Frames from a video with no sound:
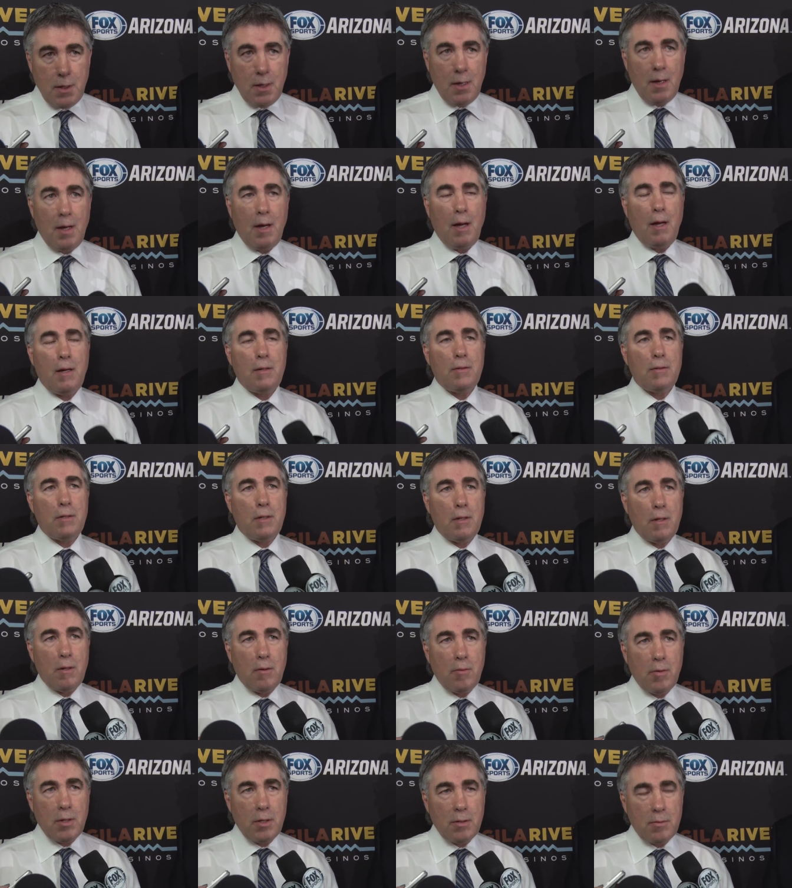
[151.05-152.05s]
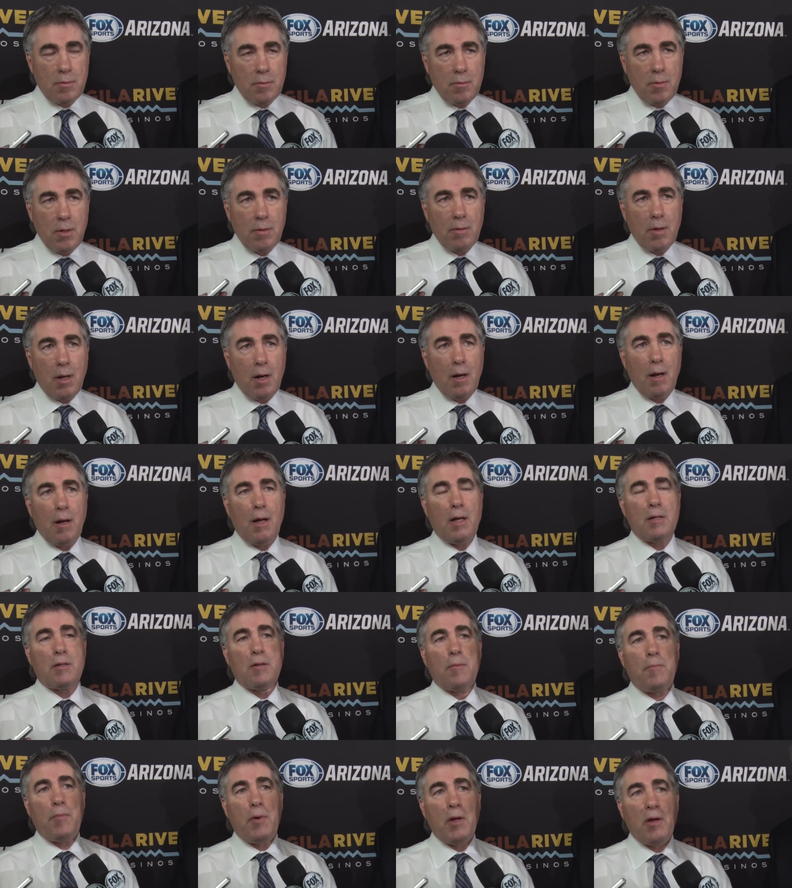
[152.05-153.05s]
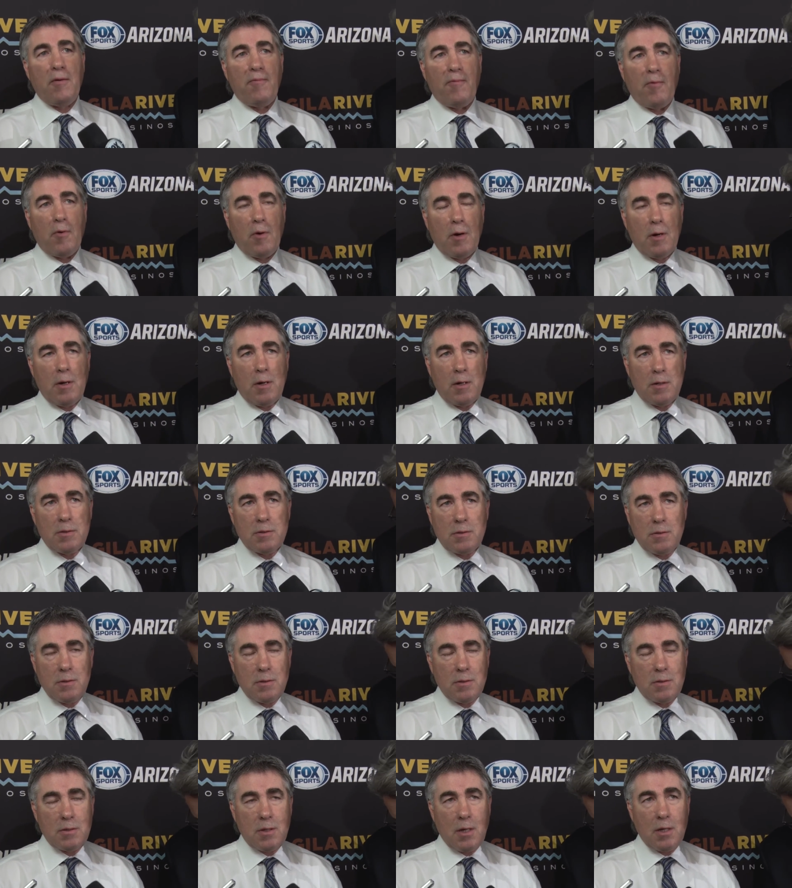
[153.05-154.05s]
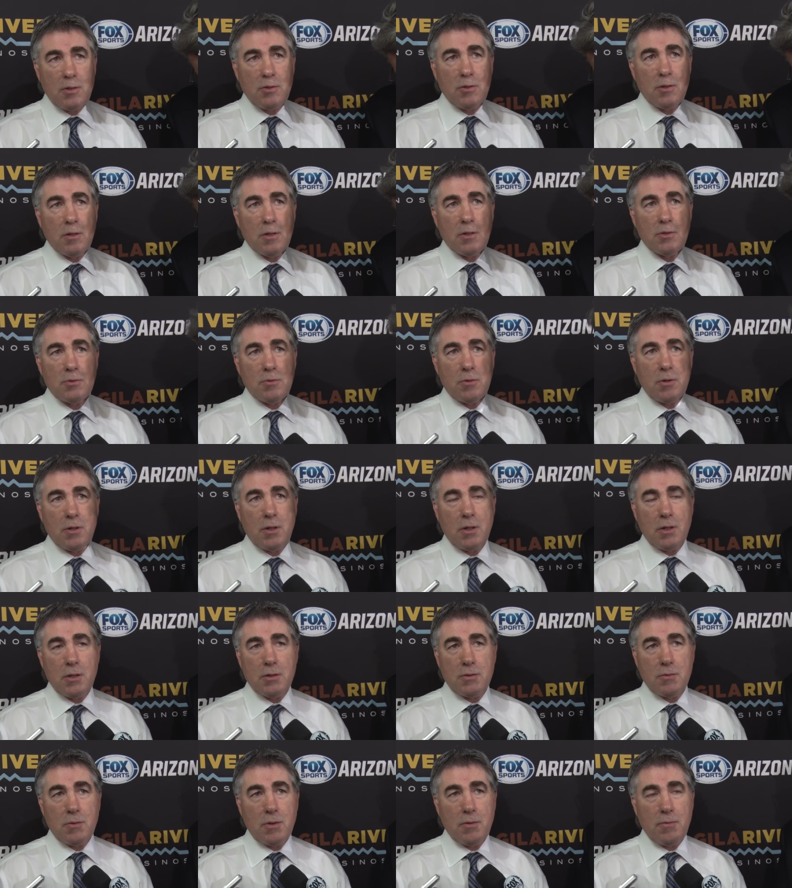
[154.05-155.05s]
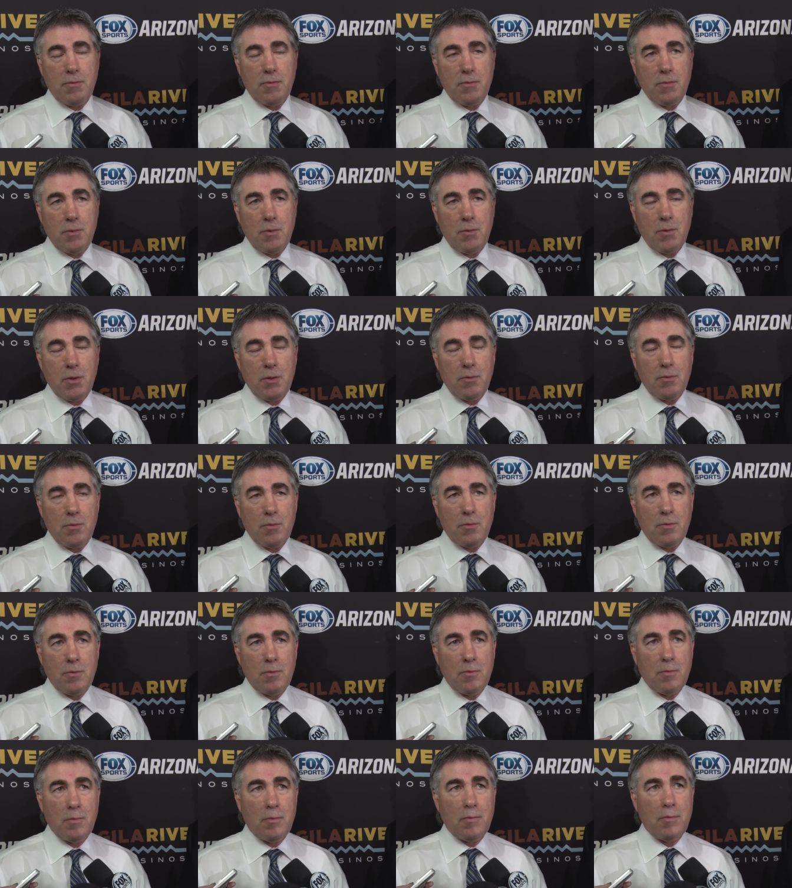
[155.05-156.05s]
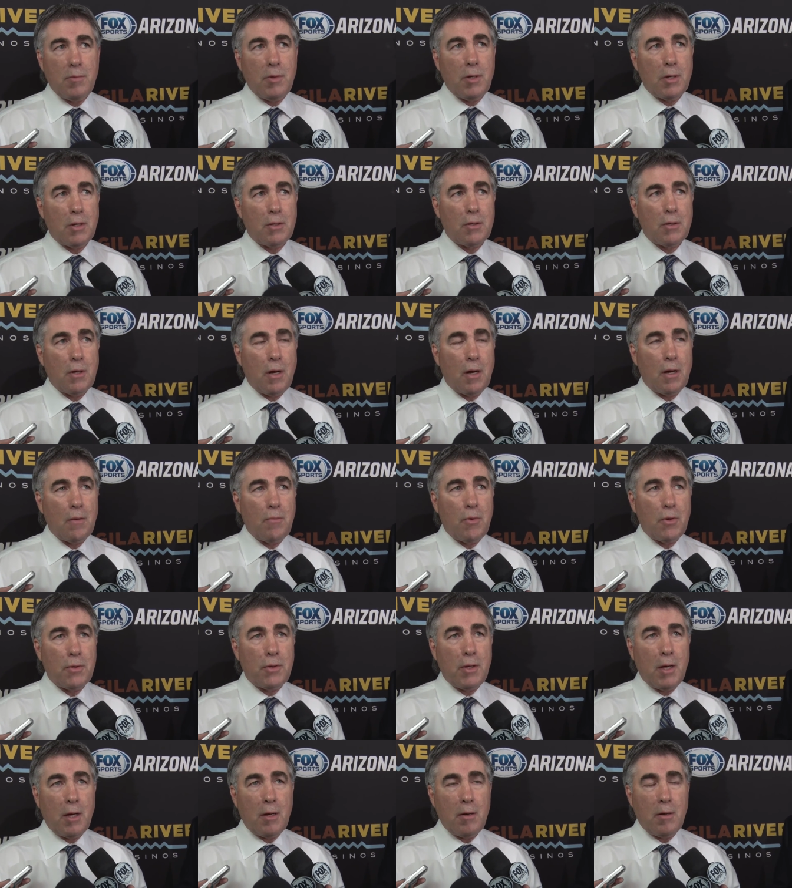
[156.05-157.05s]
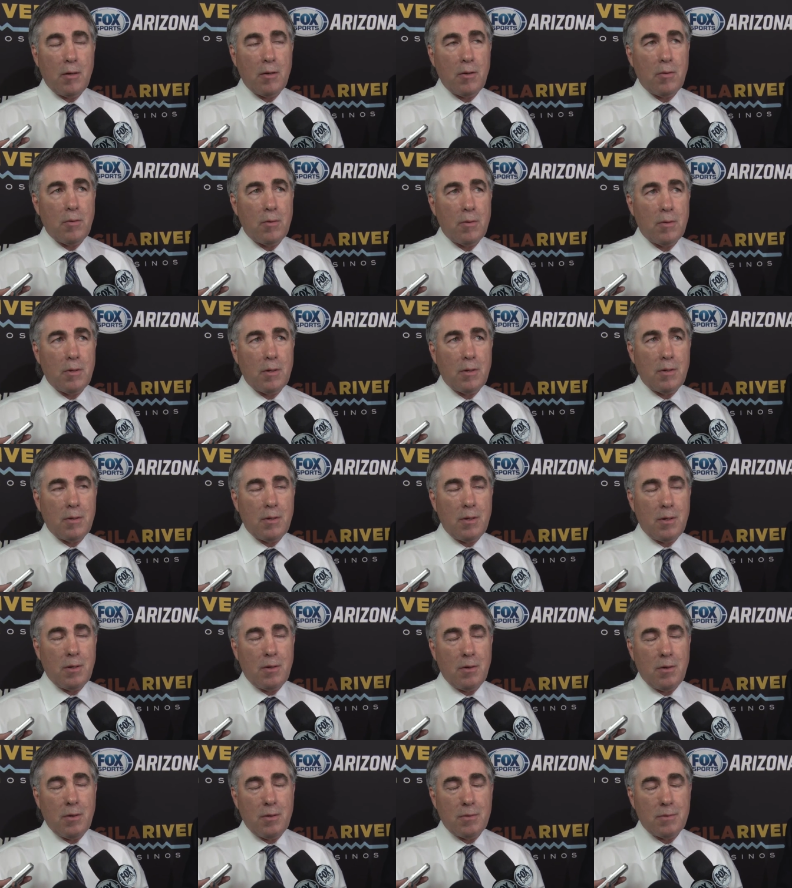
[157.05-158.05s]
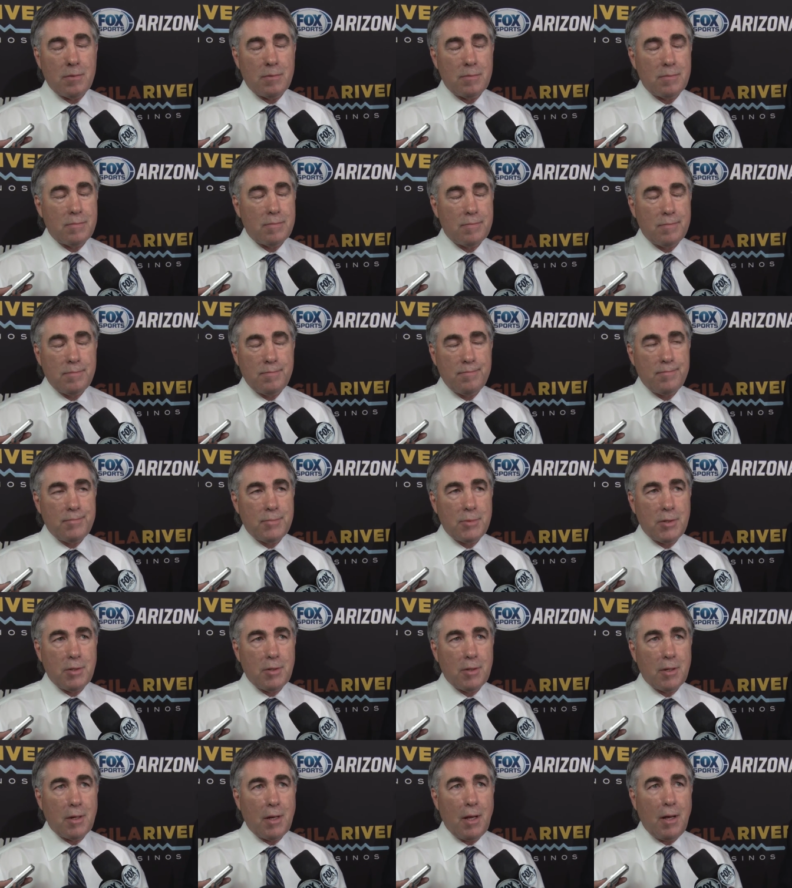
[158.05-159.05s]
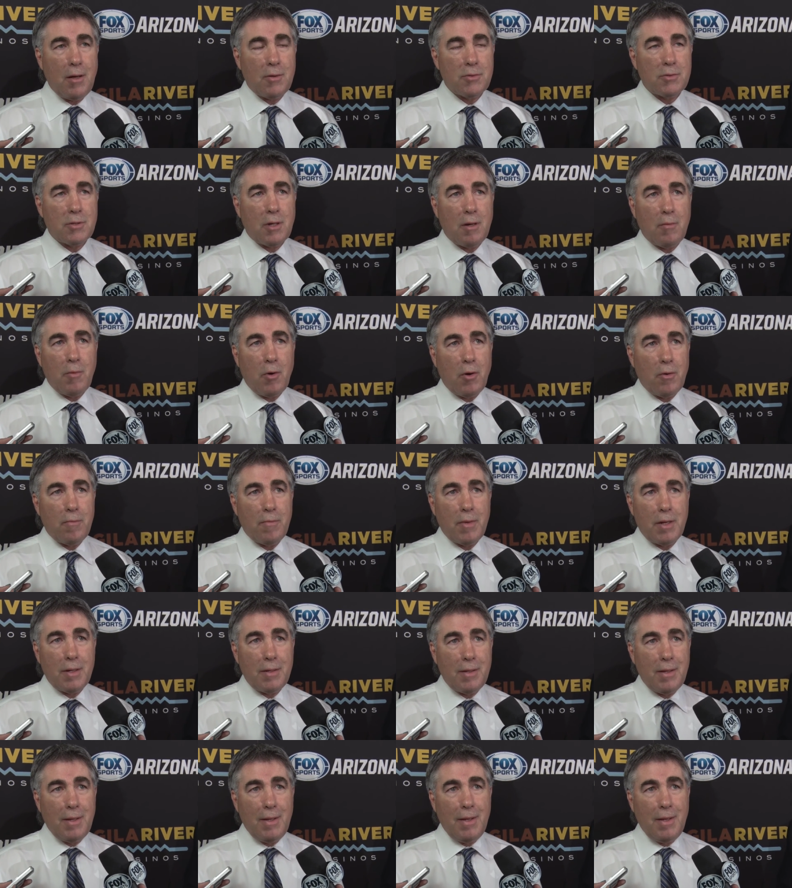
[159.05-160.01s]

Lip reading: Yeah, you know, we've got a lot to play for, and the schedule is what it is. I mean, you can talk about that all you know. Cows come home, but